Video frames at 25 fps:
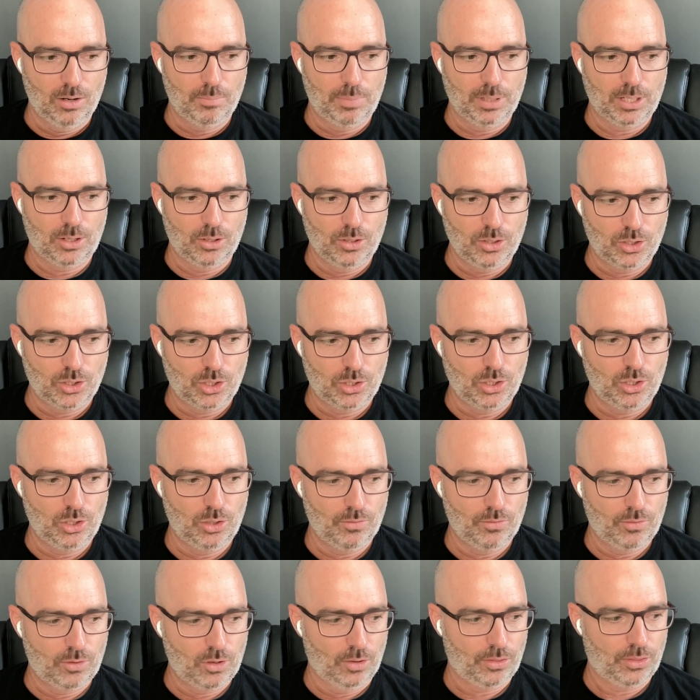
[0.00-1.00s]
because
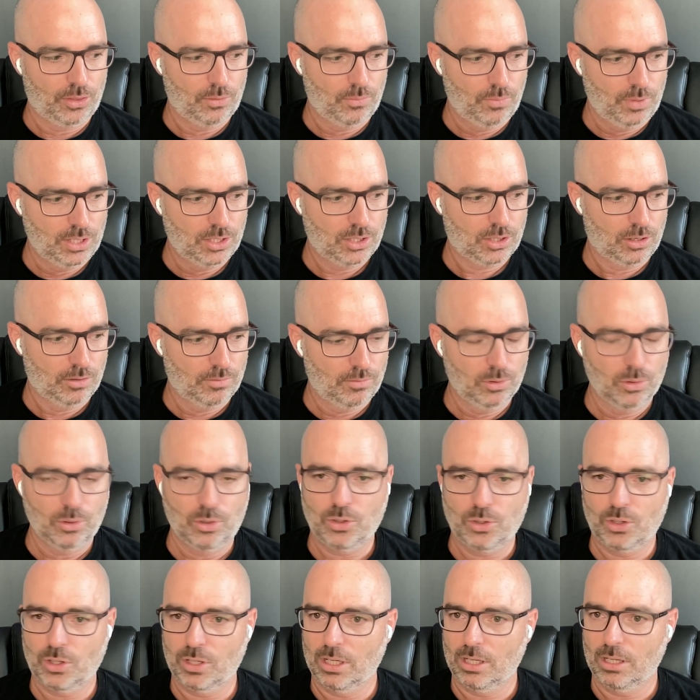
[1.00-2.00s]
you've got the risk of
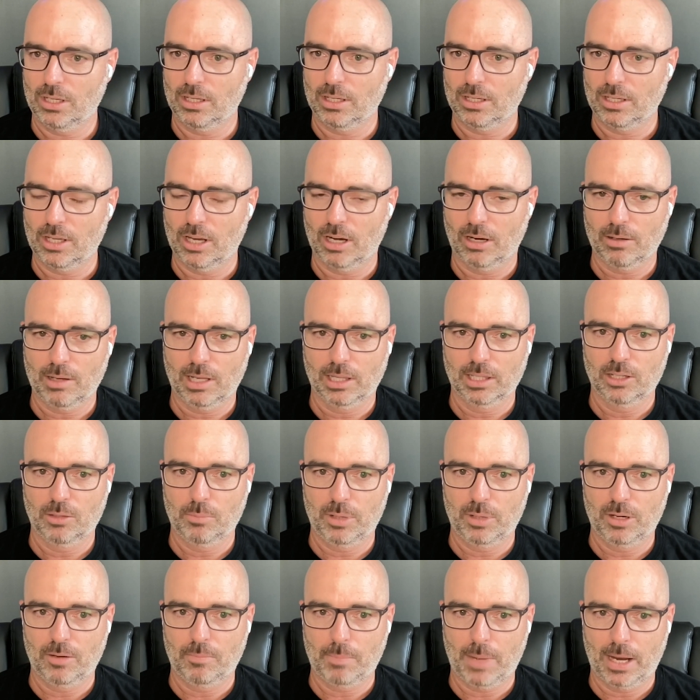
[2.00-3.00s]
losing, a little
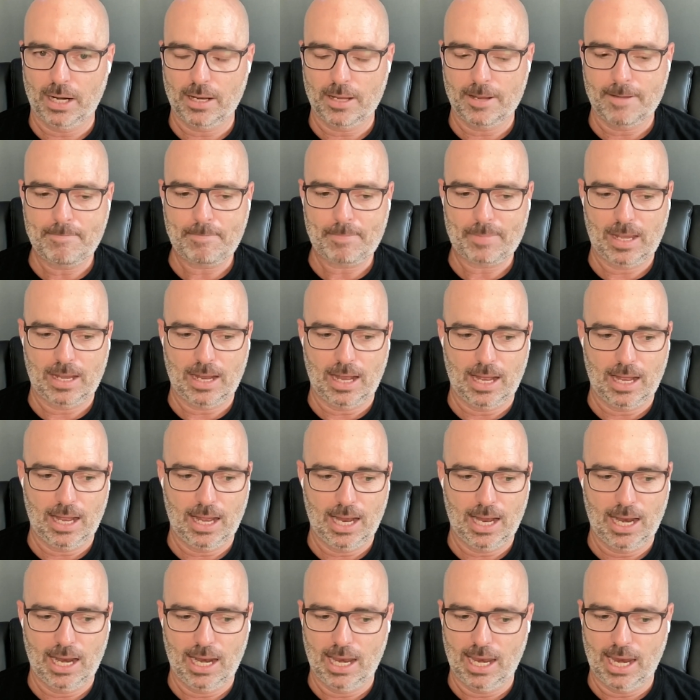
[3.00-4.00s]
bit of money,
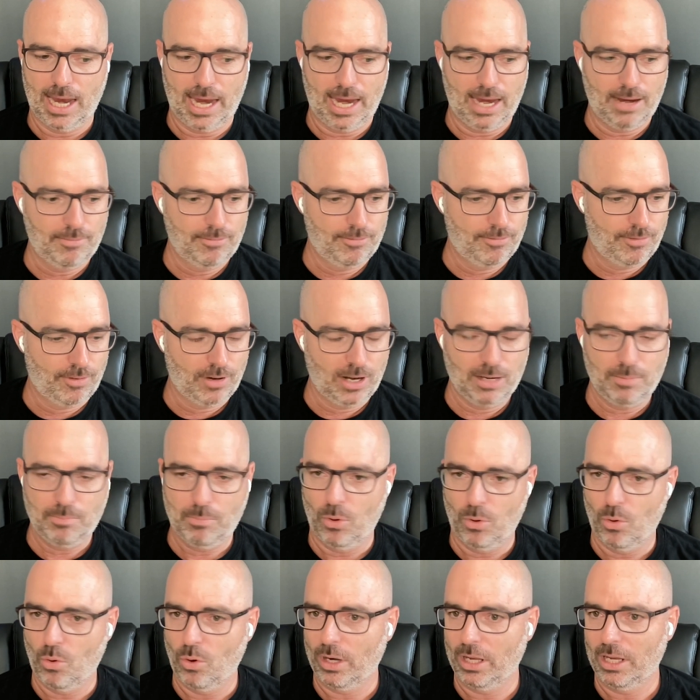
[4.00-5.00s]
every
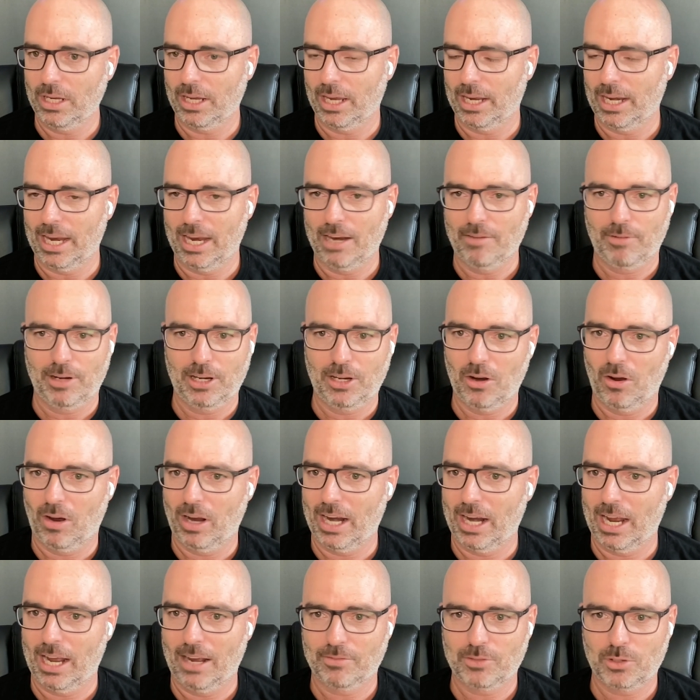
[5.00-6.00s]
morning and every
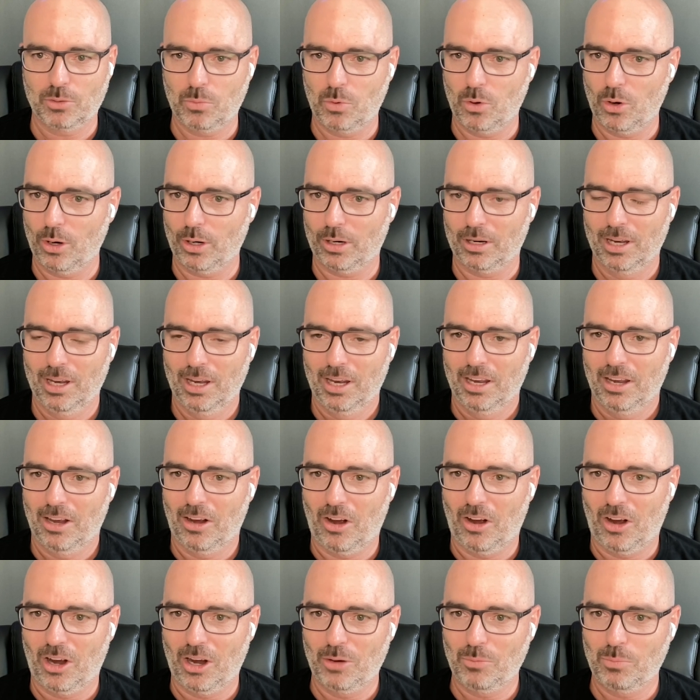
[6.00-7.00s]
night after work,
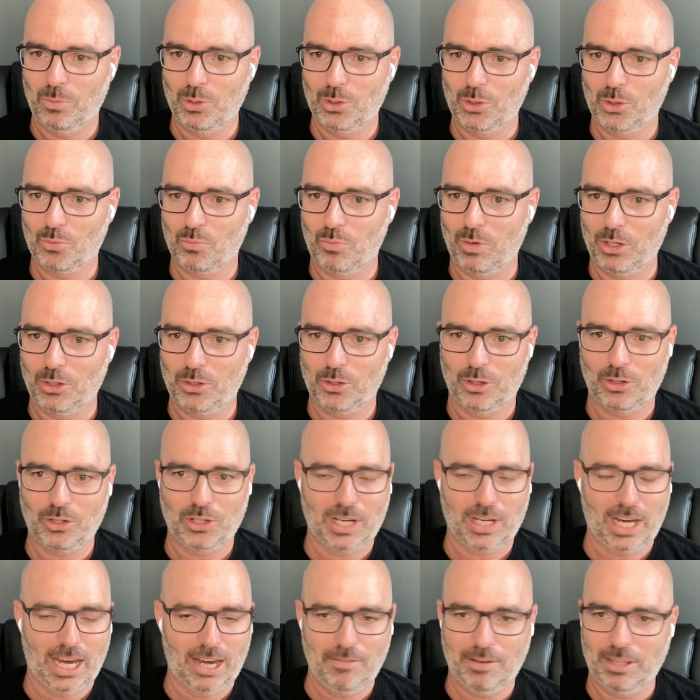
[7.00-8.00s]
I was
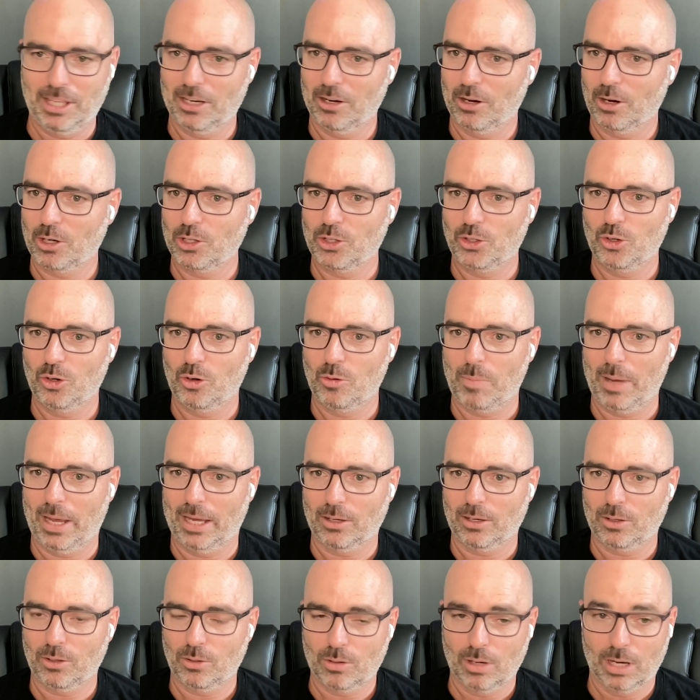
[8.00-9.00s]
researching everything I could do
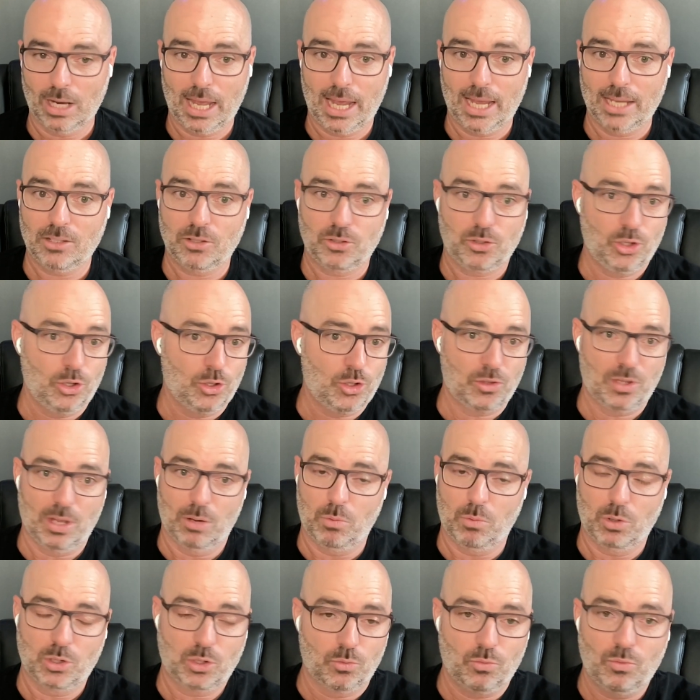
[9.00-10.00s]
about Google Ads. There
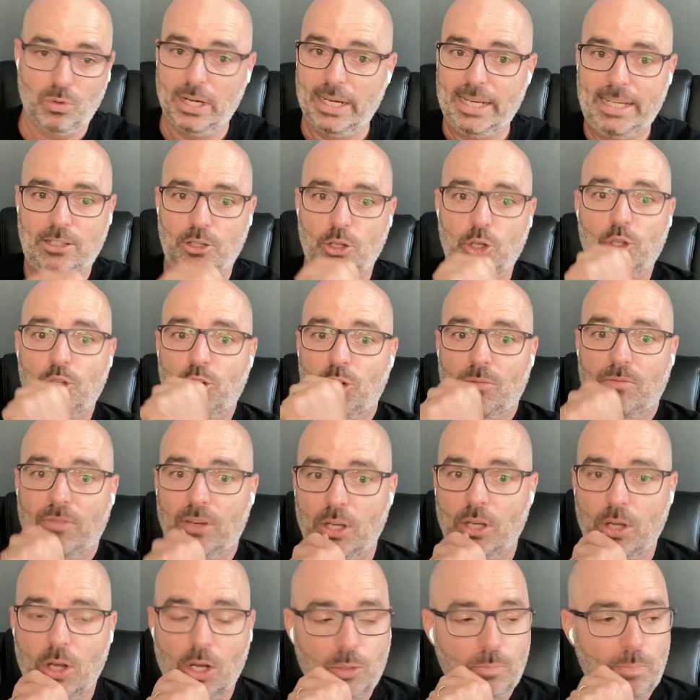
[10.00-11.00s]
wasn't really YouTube
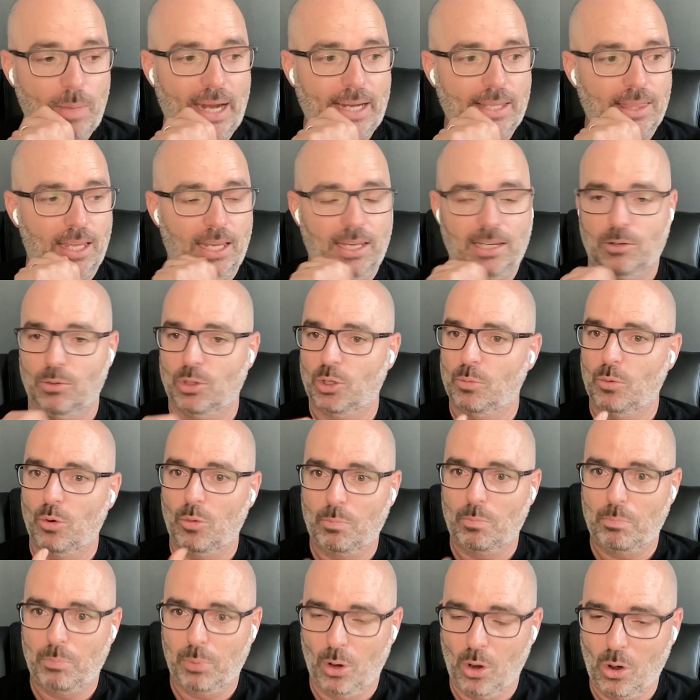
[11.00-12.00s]
videos back then. It was
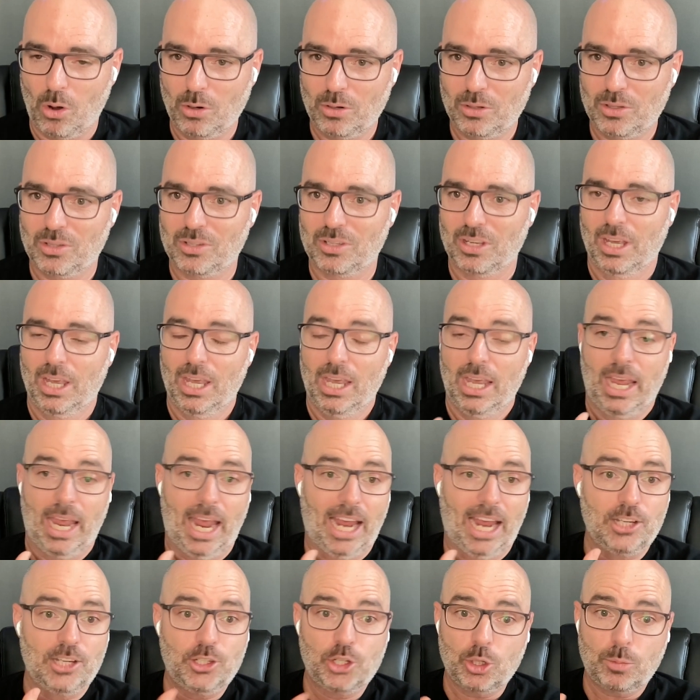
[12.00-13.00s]
more blogs
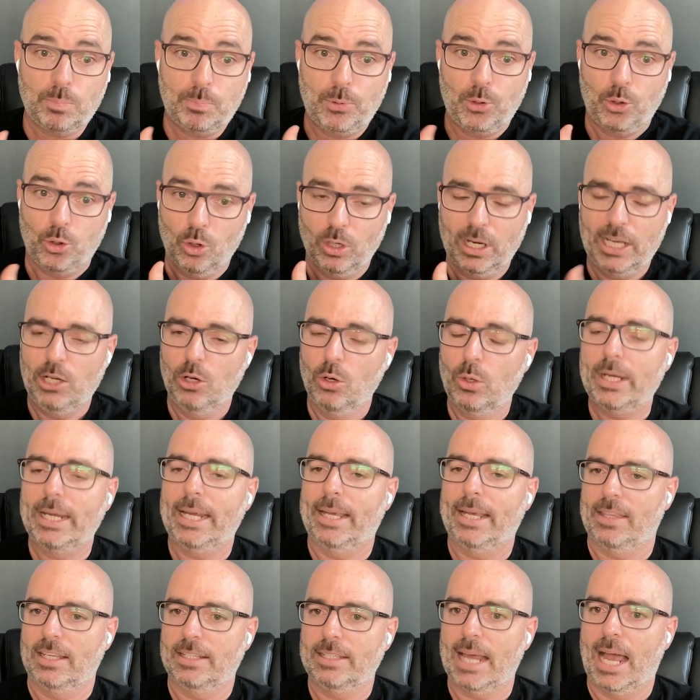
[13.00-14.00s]
and just purely looking
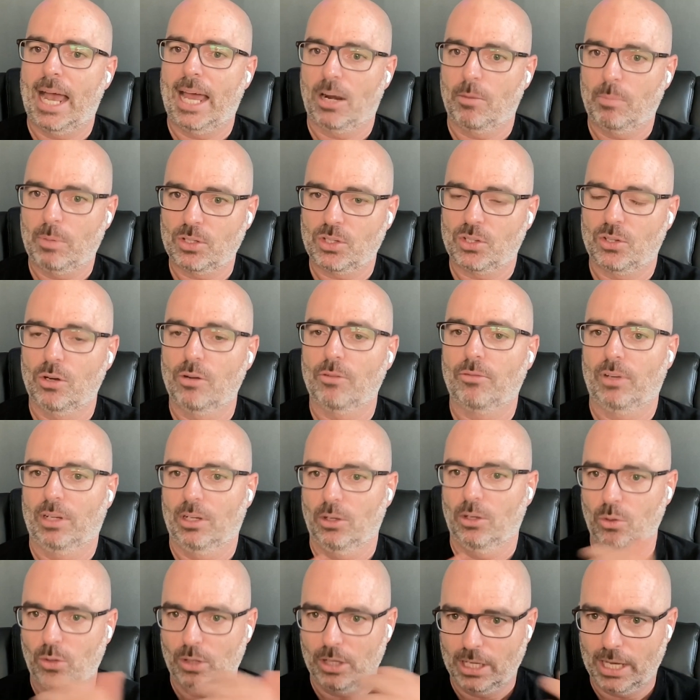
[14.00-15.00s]
at the data myself and
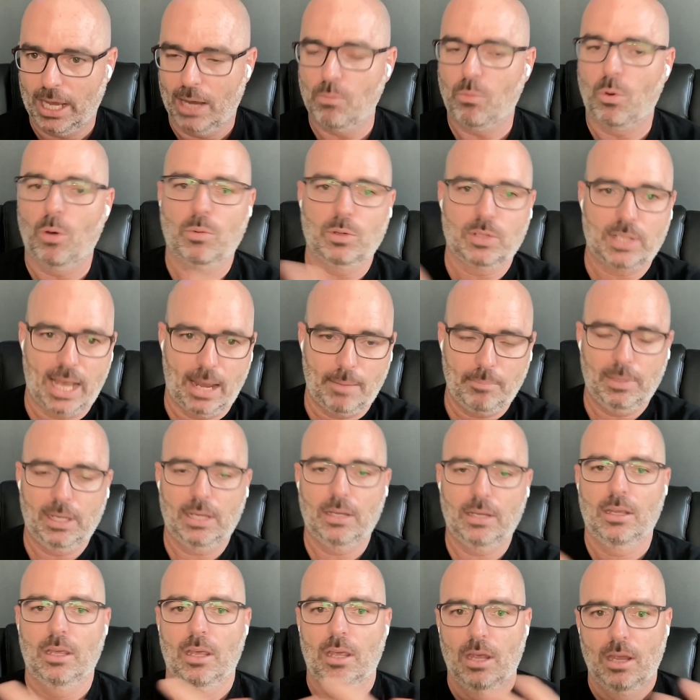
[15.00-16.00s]
looking at what was
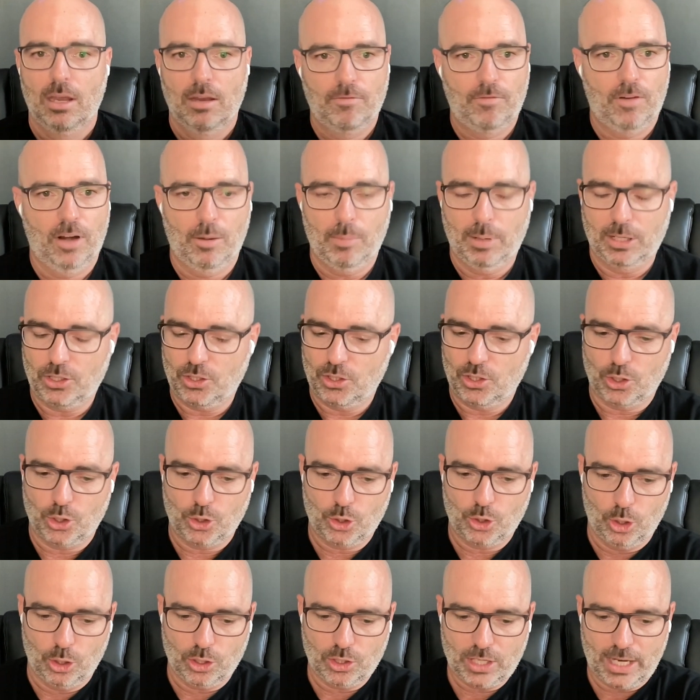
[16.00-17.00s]
happening, very much just
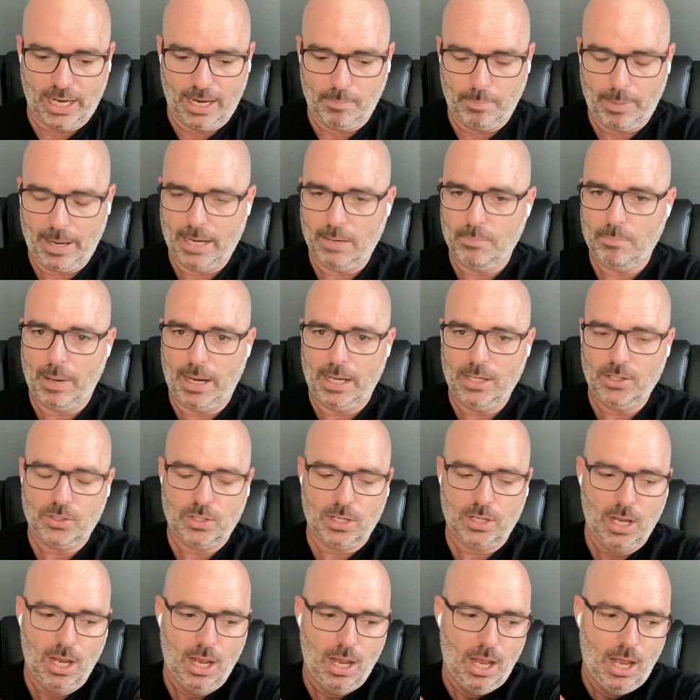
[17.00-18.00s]
search campaign based.